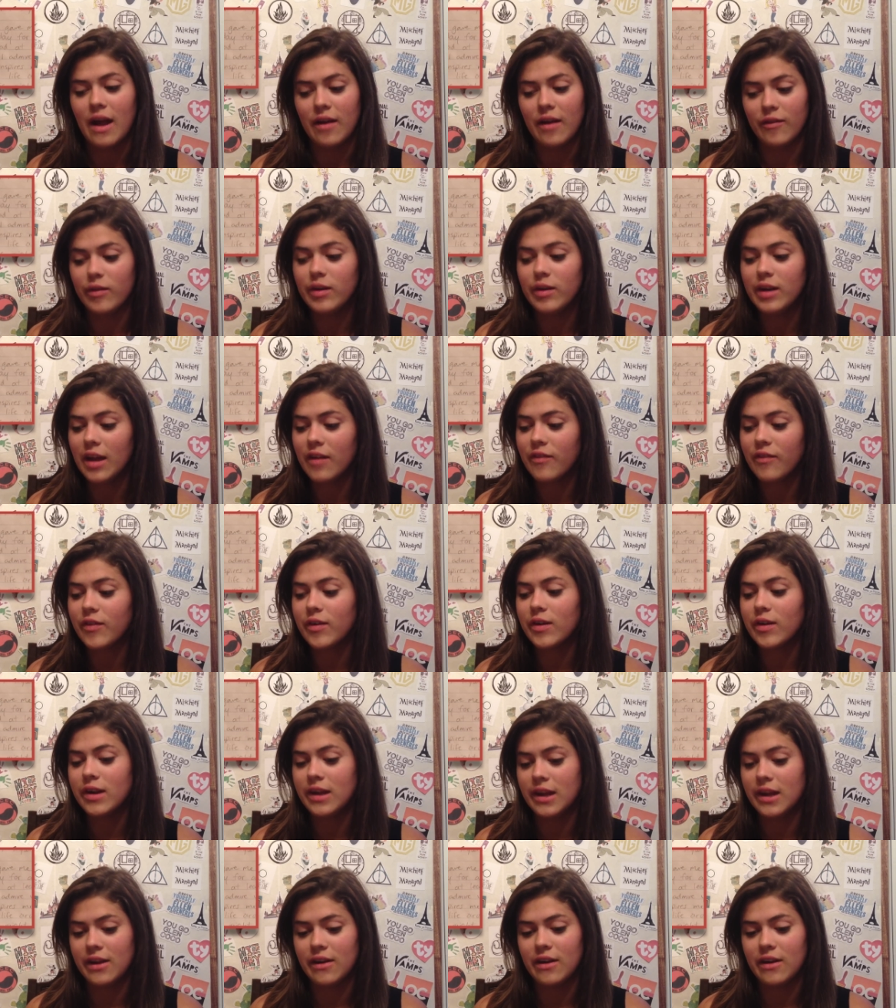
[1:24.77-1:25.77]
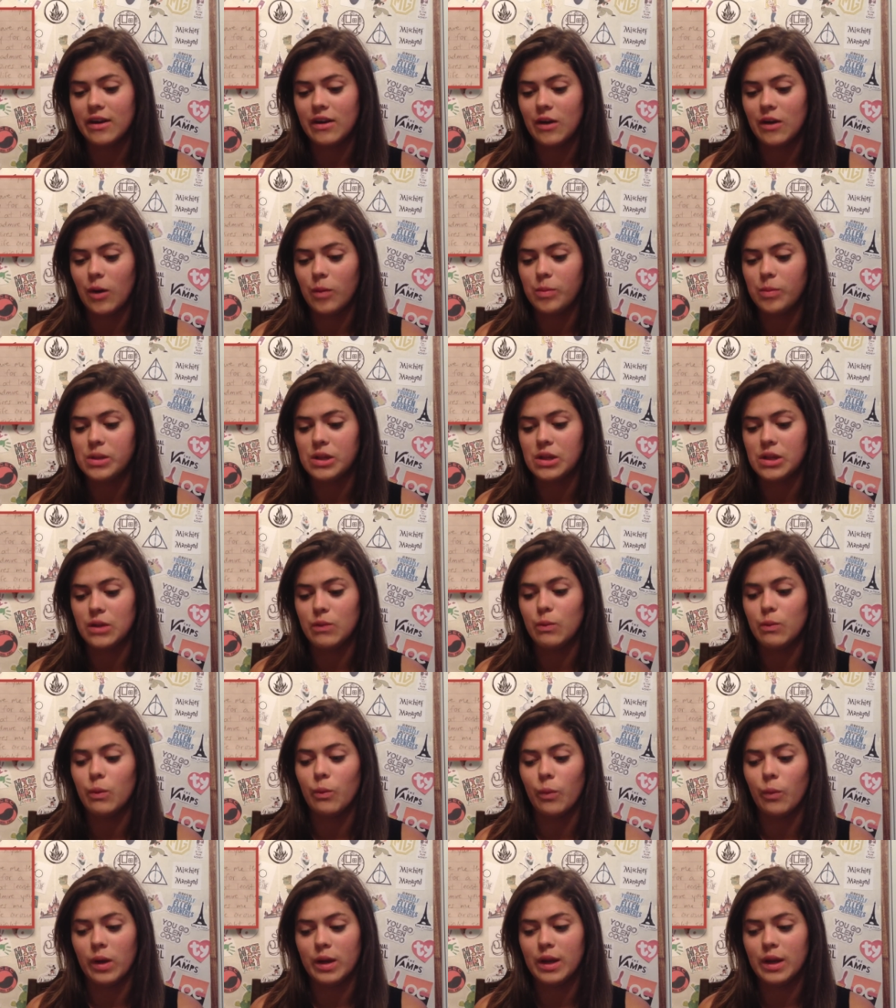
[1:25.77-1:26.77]
every day for a year in hopes that you
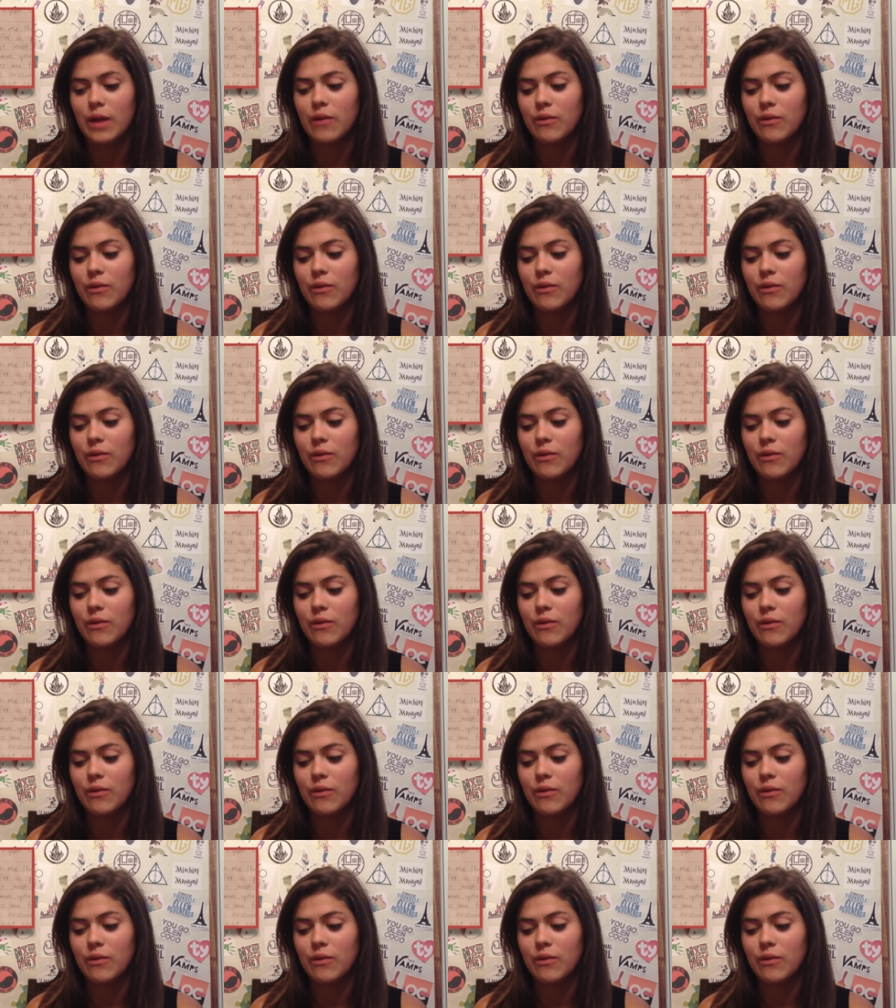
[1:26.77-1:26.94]
will one day